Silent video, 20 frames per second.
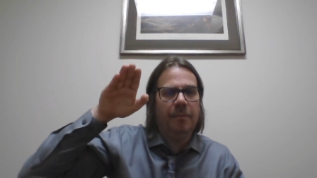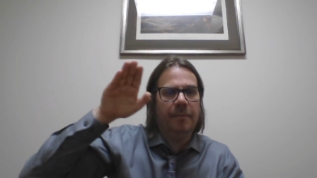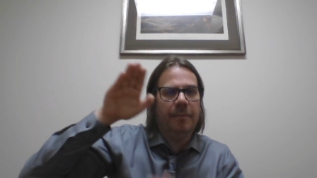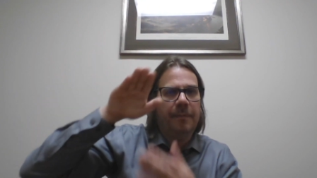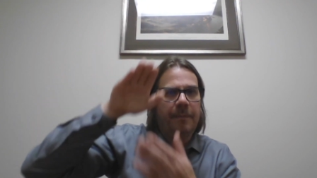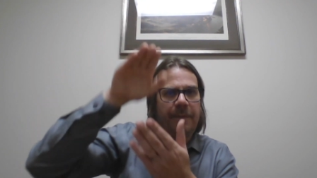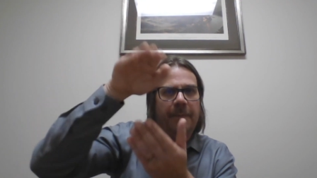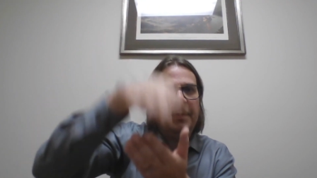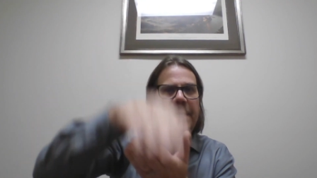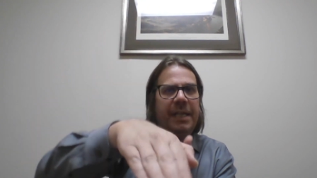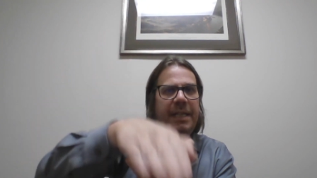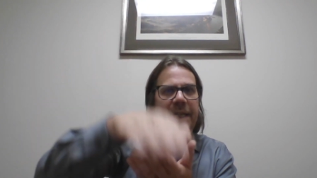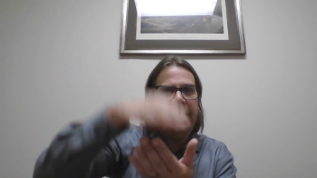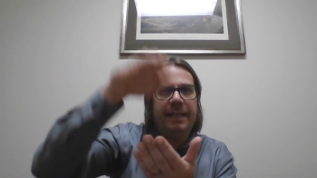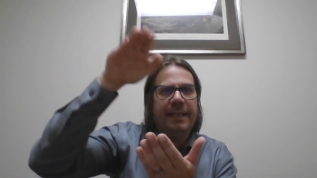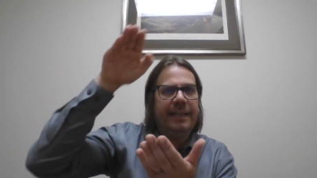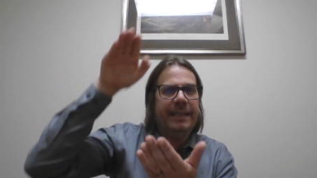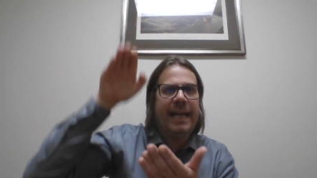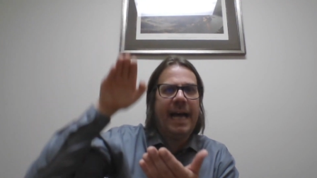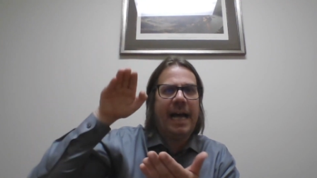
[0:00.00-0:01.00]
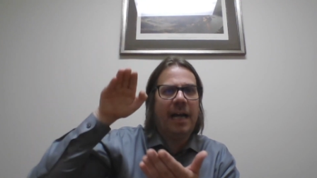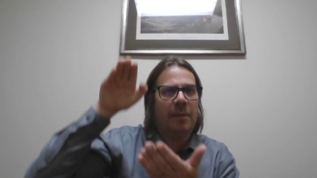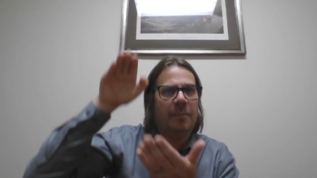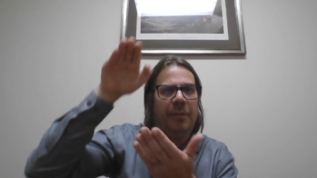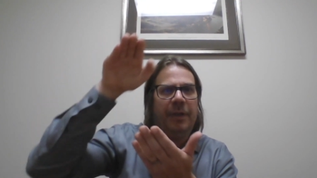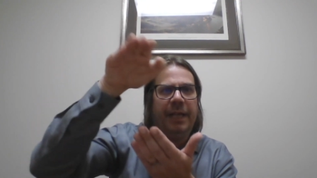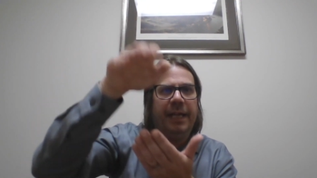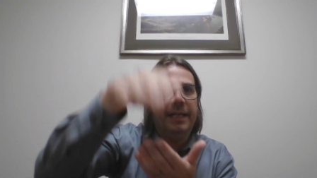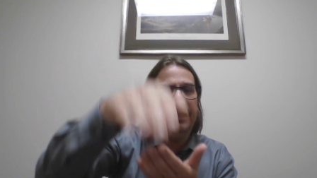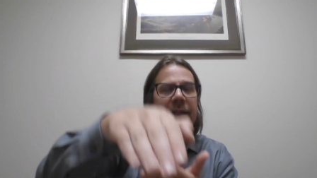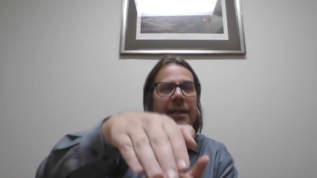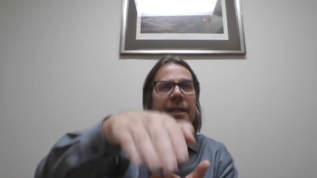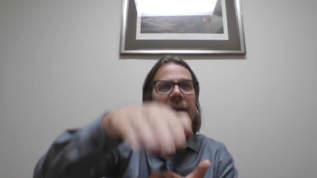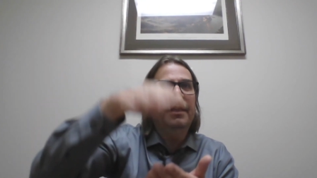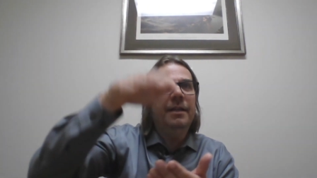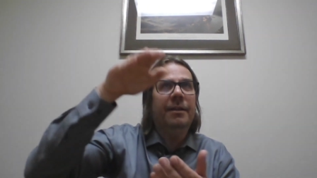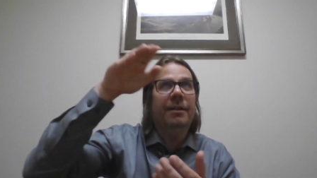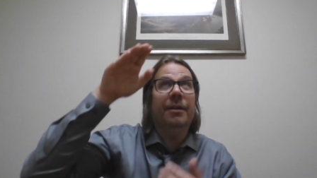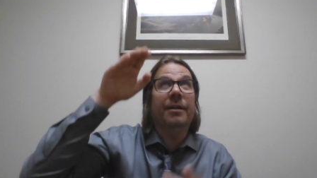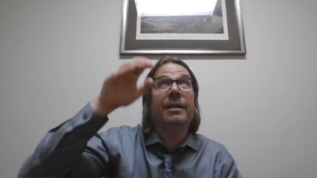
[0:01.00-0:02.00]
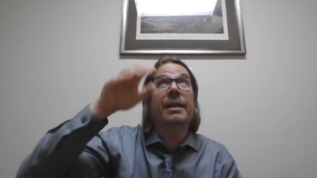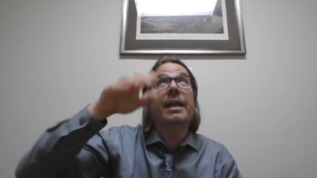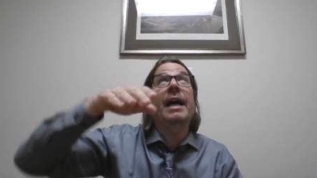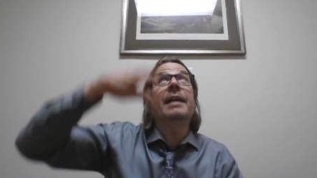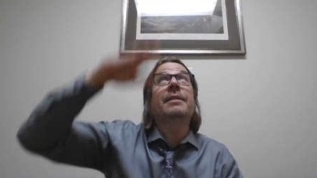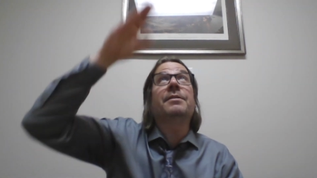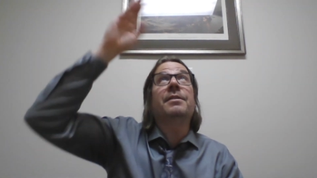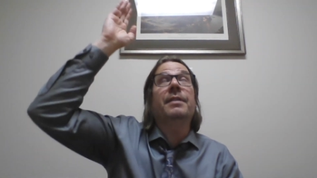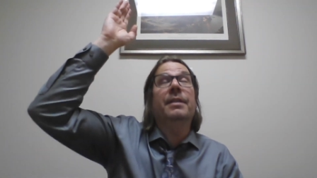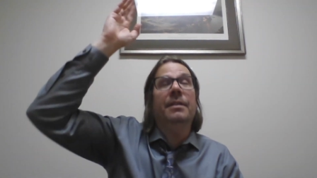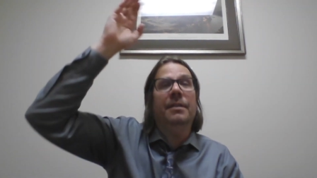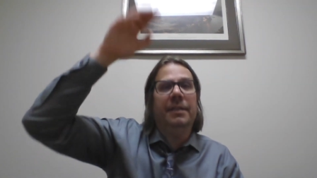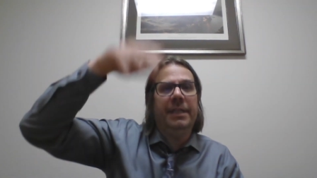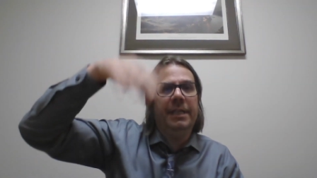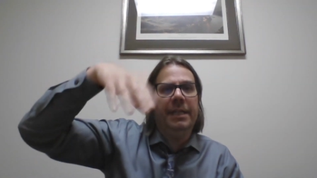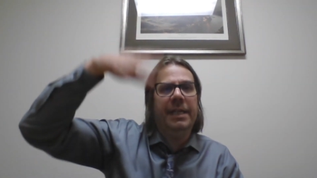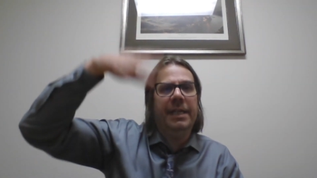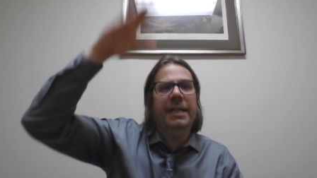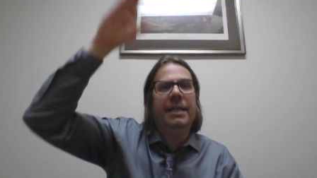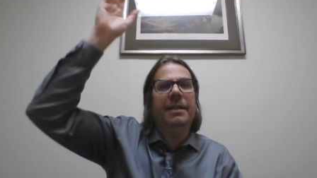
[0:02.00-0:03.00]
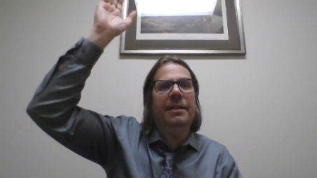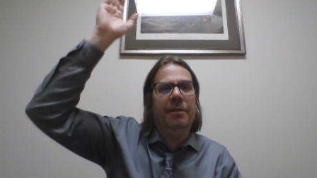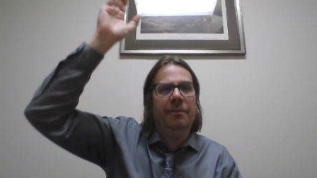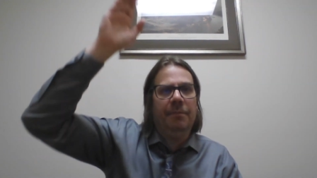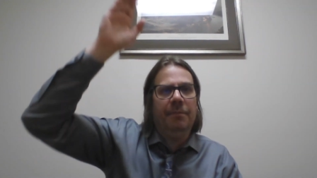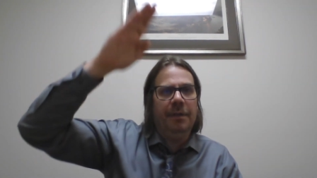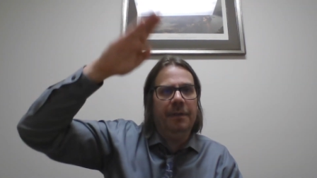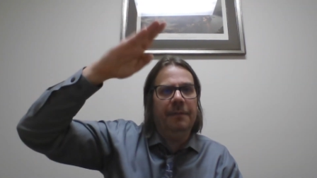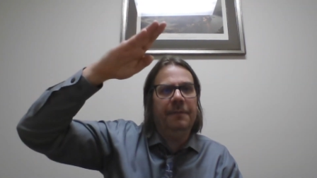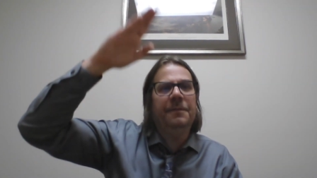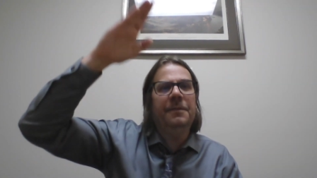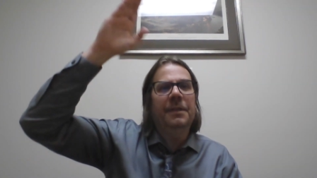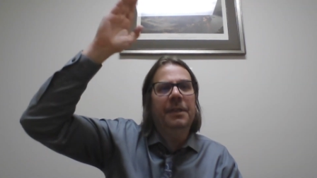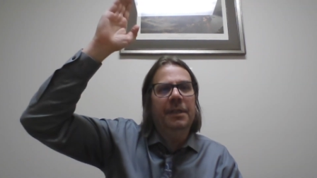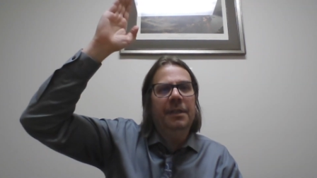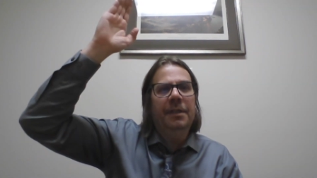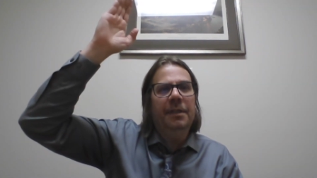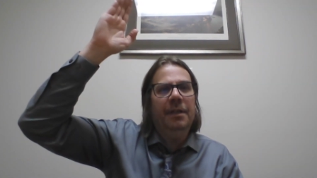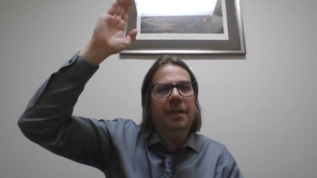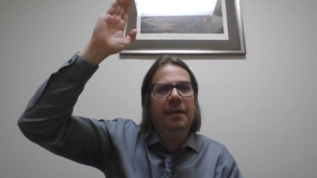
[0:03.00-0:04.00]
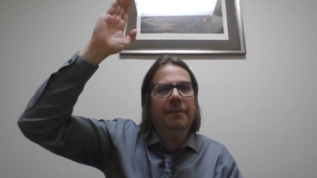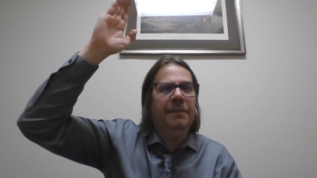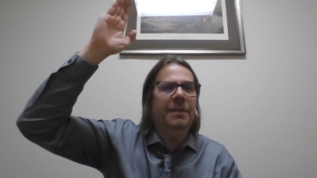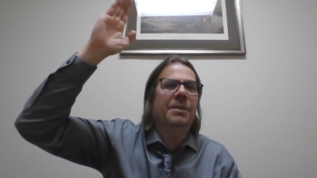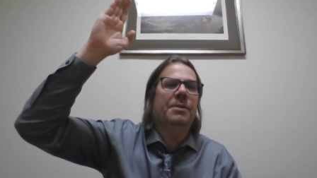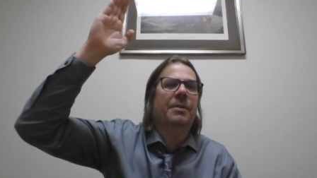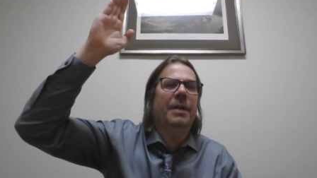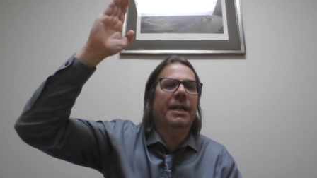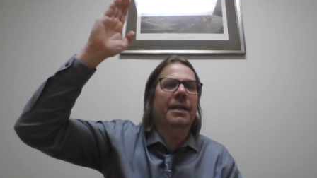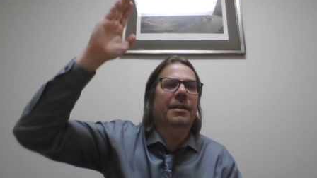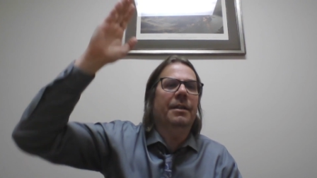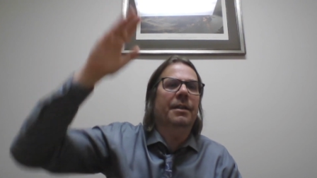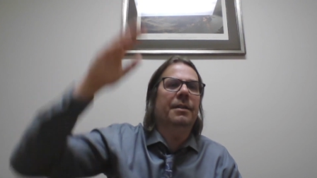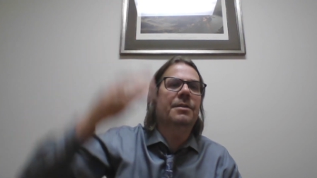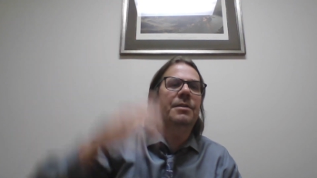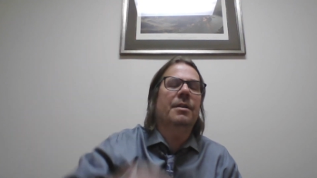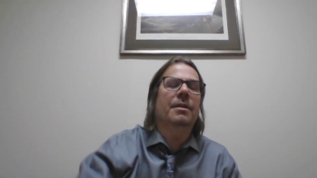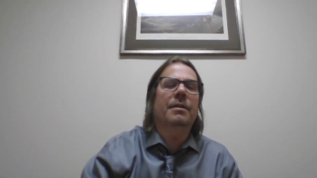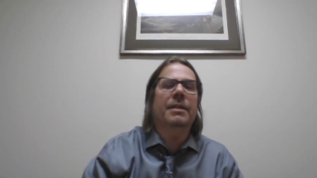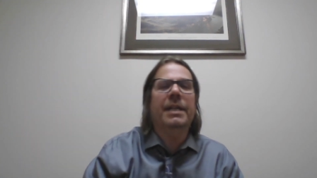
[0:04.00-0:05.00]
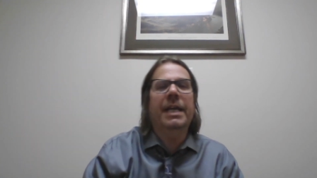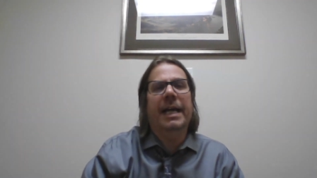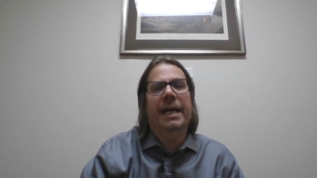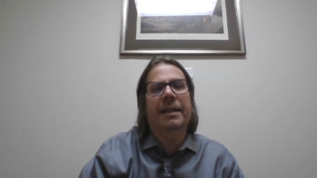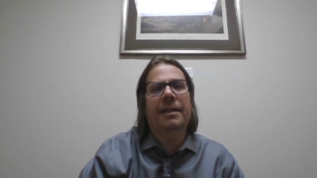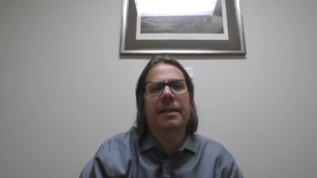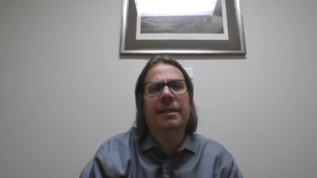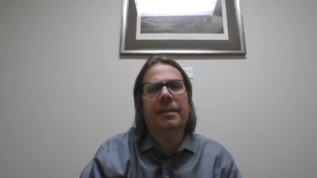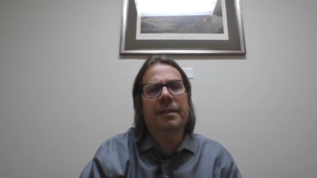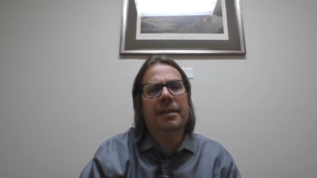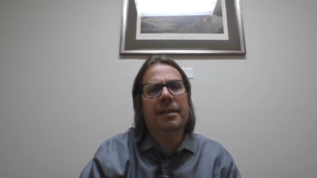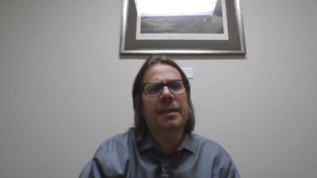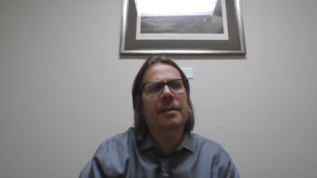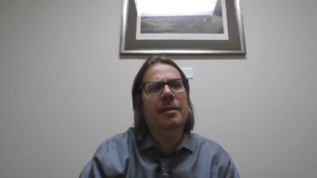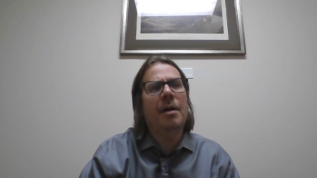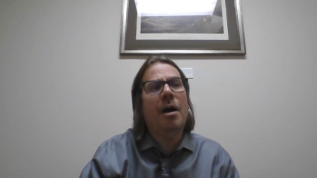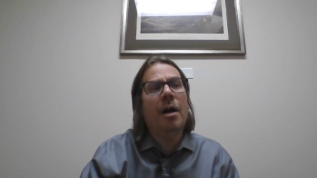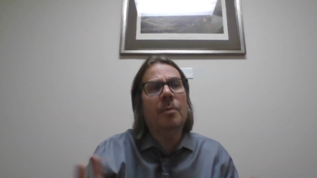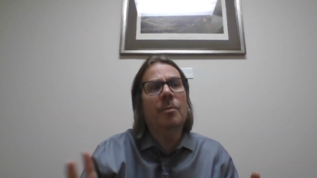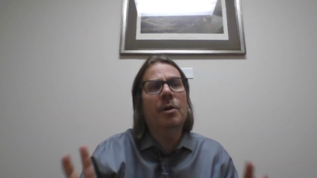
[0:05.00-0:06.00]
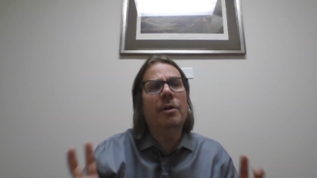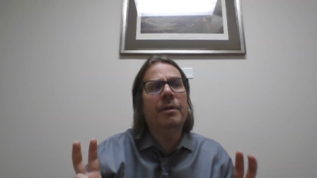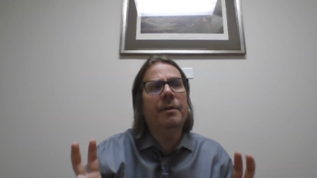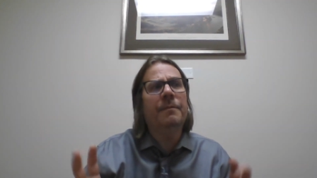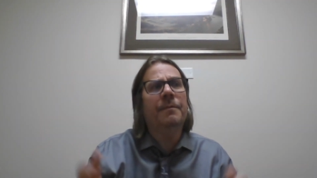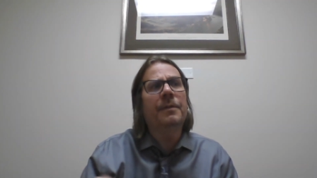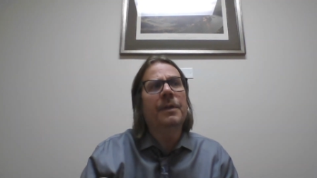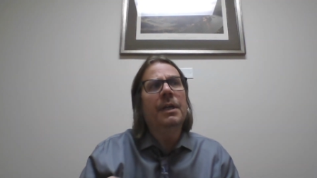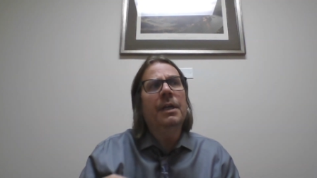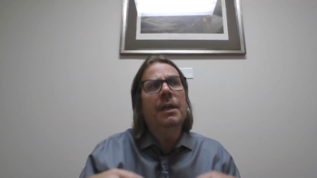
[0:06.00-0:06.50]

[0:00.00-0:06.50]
from hitting the dock plate, they're constantly hitting the roof of the trailer. So, yeah, the automotive